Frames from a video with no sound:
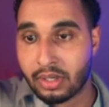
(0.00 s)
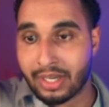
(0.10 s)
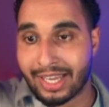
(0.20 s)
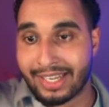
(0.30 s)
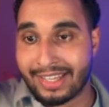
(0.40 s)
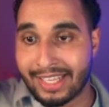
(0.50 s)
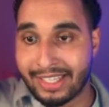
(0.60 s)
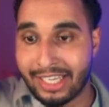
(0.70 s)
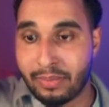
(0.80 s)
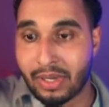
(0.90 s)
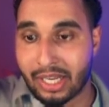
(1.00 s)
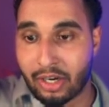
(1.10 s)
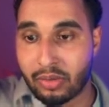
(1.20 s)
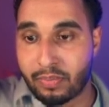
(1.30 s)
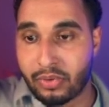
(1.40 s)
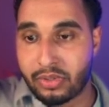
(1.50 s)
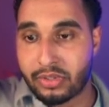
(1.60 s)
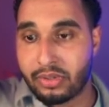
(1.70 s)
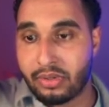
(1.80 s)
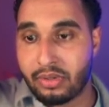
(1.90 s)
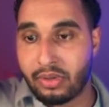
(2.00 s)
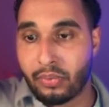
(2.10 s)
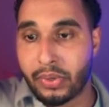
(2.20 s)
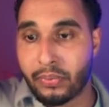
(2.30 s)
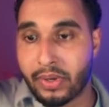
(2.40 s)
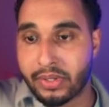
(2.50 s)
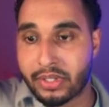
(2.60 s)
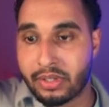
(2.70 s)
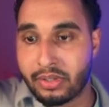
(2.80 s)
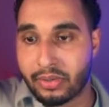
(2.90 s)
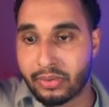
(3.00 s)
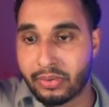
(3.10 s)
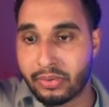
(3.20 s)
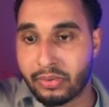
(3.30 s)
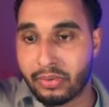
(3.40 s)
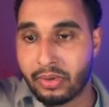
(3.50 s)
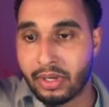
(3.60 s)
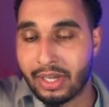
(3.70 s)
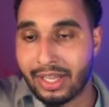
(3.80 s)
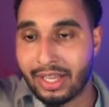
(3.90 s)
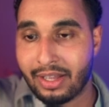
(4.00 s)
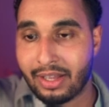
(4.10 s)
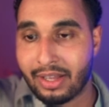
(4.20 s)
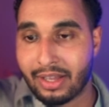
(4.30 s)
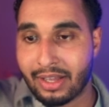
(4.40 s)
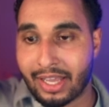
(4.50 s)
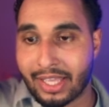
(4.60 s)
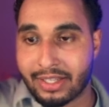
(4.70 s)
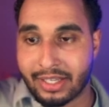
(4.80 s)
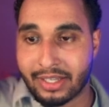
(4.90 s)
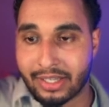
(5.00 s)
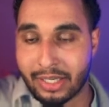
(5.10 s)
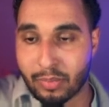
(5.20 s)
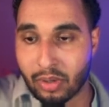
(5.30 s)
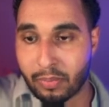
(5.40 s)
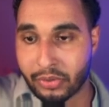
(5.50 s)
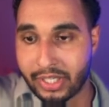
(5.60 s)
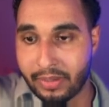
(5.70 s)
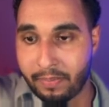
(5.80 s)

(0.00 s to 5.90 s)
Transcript: And that email output we want to add in the email body.